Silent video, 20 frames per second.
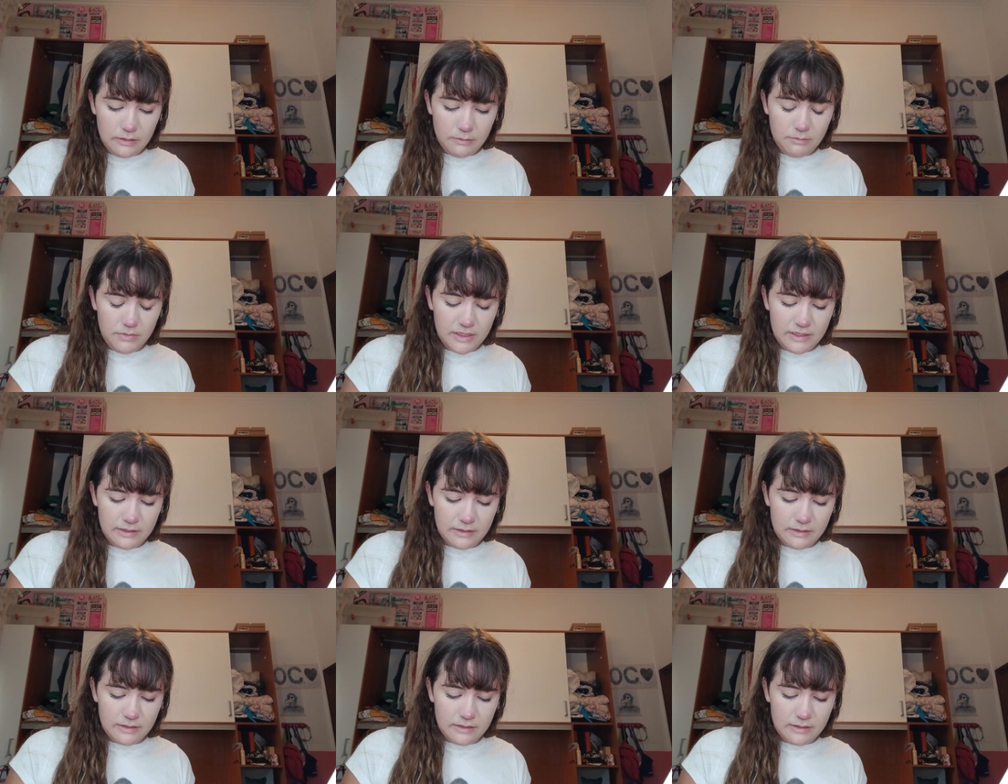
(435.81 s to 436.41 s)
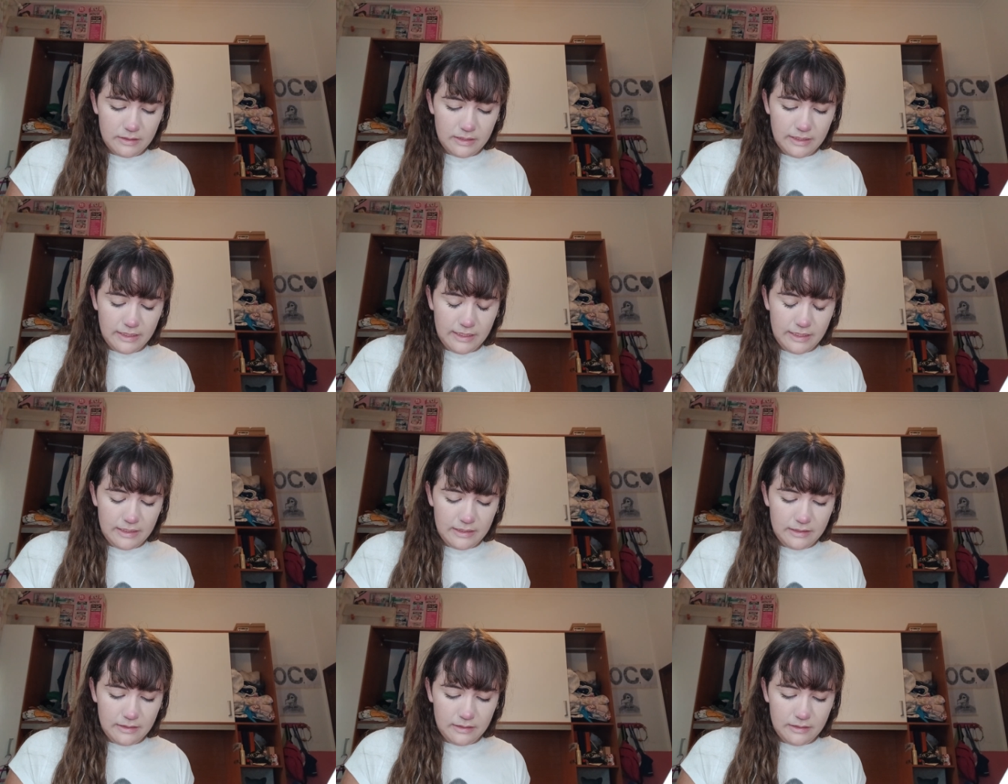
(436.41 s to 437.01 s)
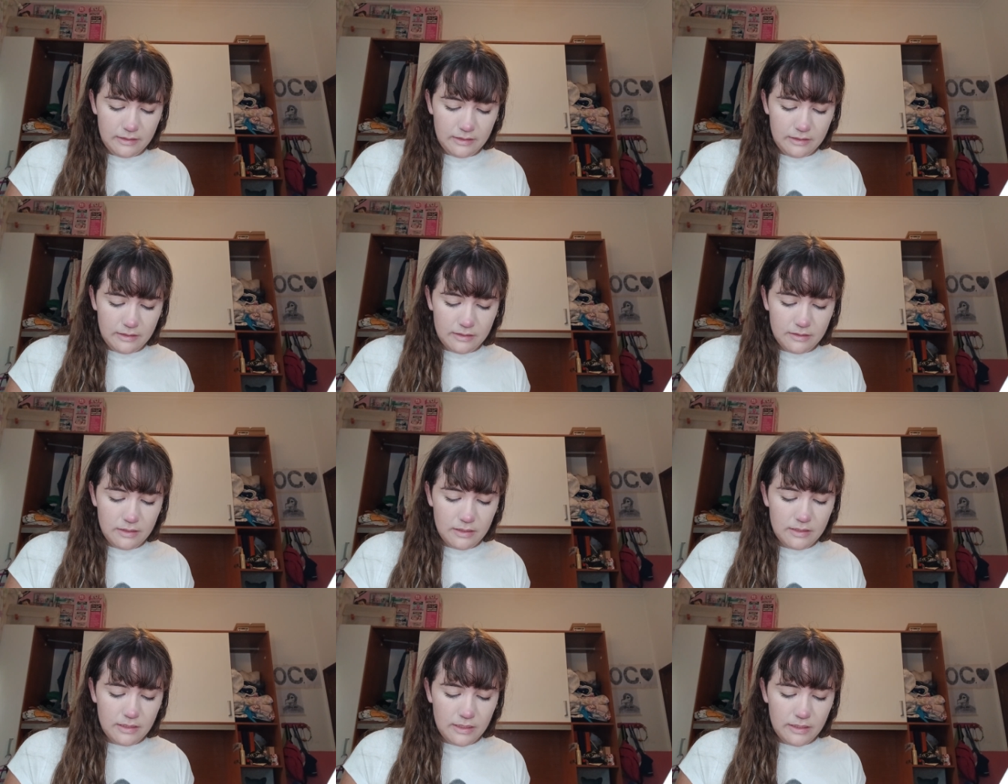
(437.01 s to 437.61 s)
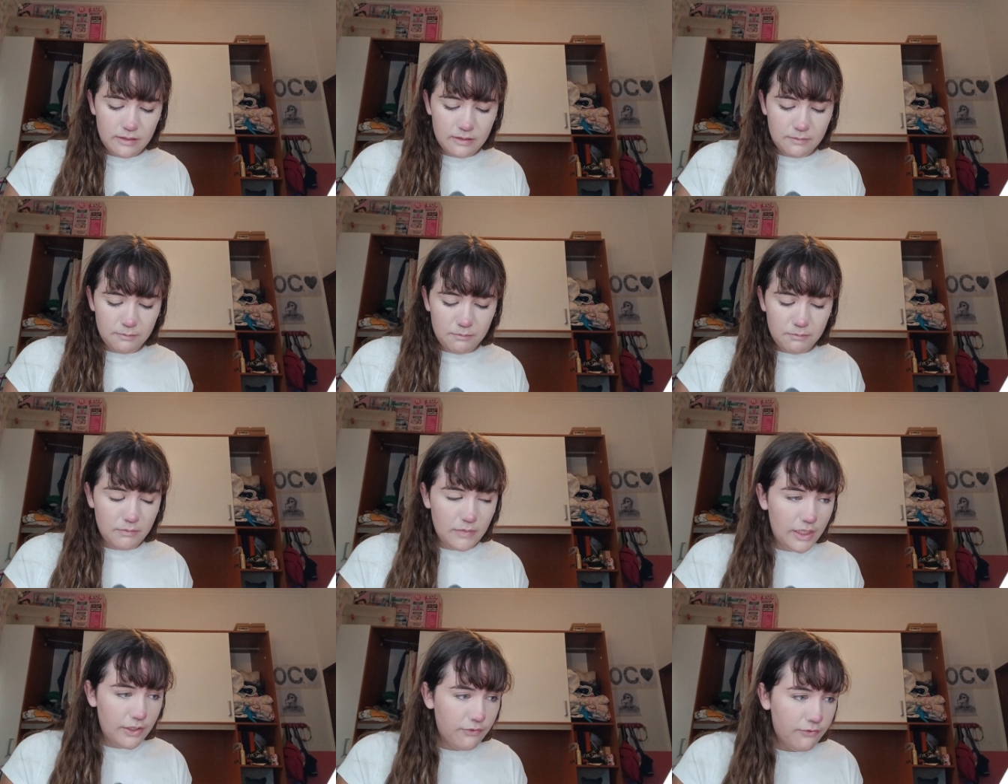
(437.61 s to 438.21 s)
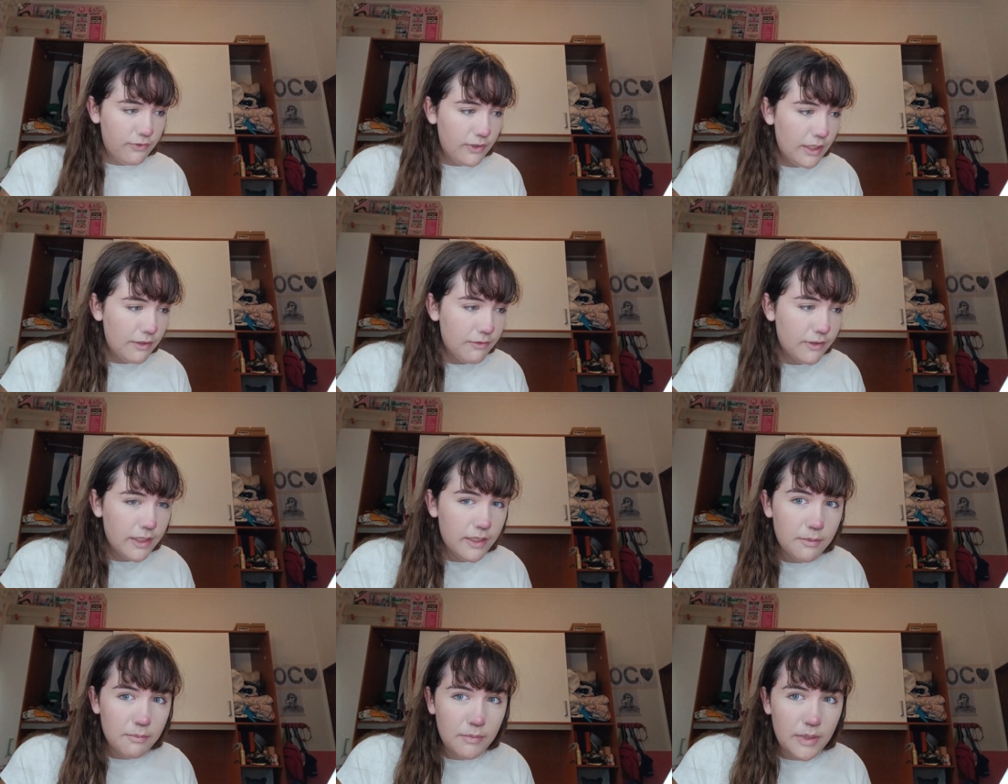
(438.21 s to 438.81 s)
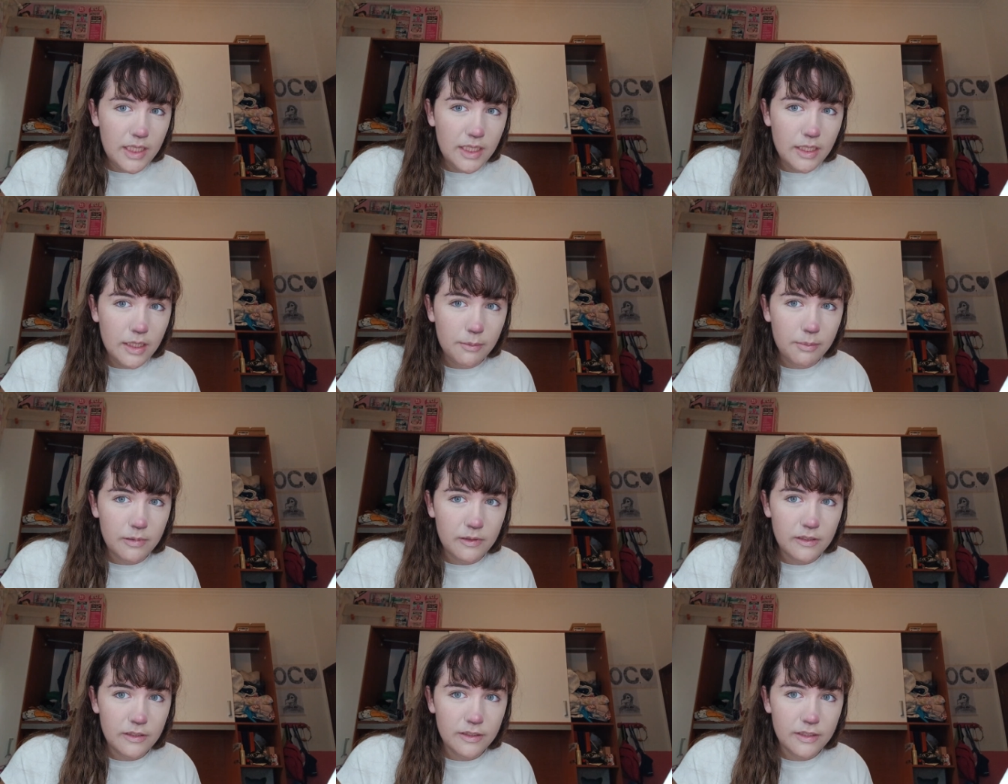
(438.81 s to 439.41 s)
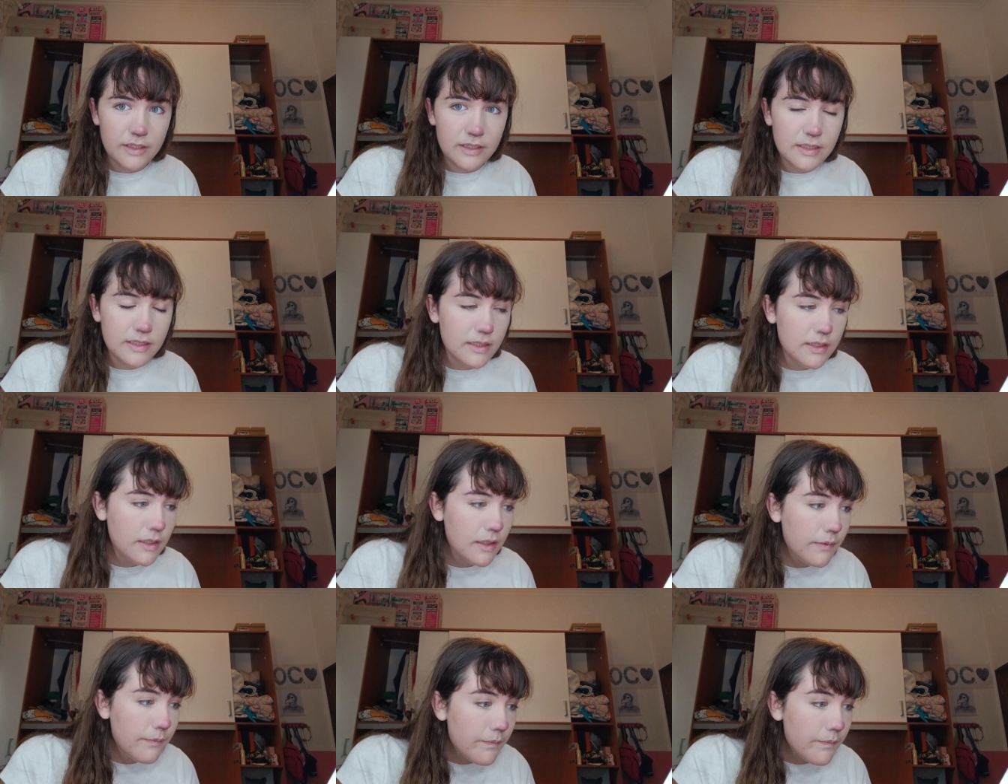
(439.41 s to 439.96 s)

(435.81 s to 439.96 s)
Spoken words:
Because again, it's just like my favorite makeup looks.